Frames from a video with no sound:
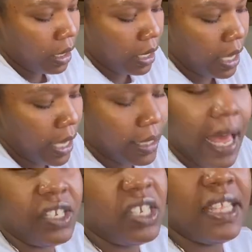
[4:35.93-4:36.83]
And
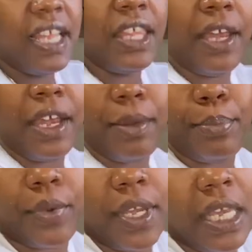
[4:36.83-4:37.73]
I just let the hair
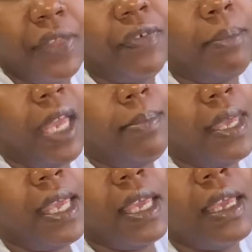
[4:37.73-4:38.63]
breathe for
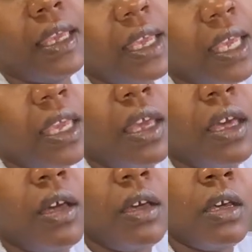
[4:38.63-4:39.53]
maybe
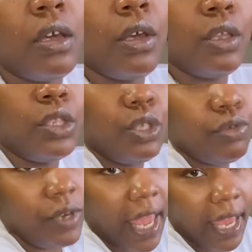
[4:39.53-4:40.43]

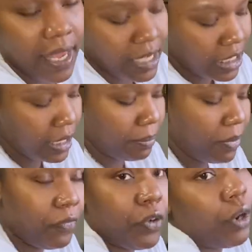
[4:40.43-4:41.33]
2 days
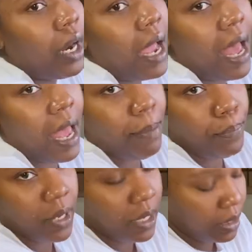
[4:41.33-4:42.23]
before I
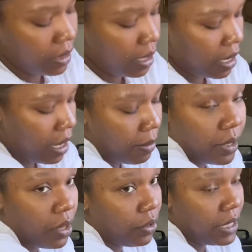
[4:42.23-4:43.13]
put
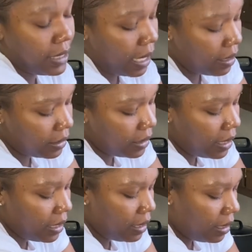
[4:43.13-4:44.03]
another style in
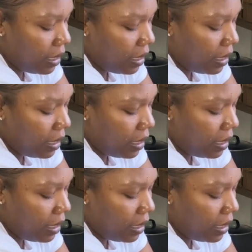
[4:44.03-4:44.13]
it.